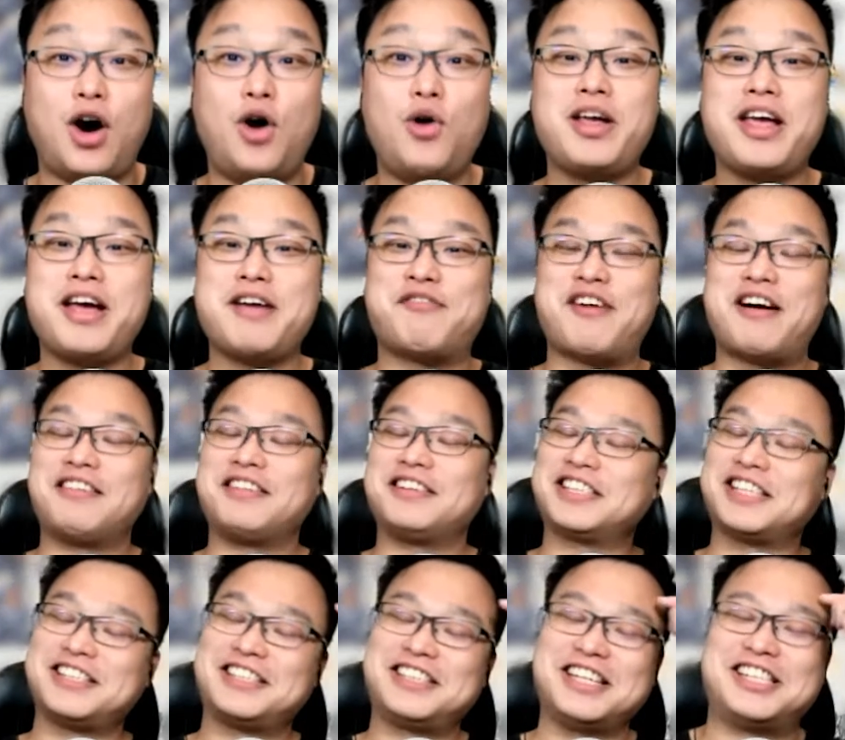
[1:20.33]
Oh yeah,
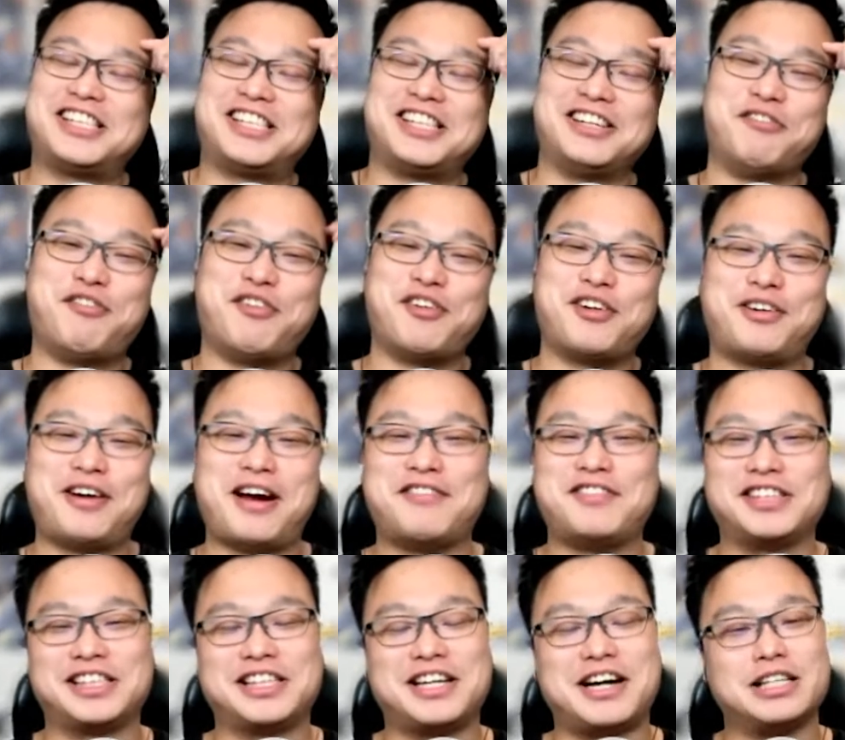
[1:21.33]
Founders Edition for
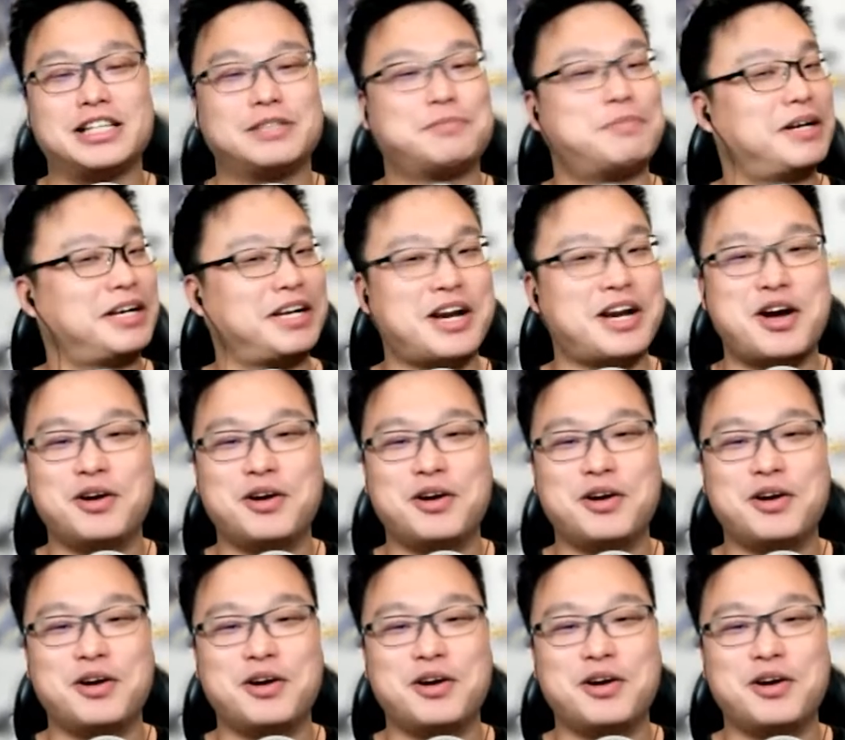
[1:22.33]
graphics. Yeah.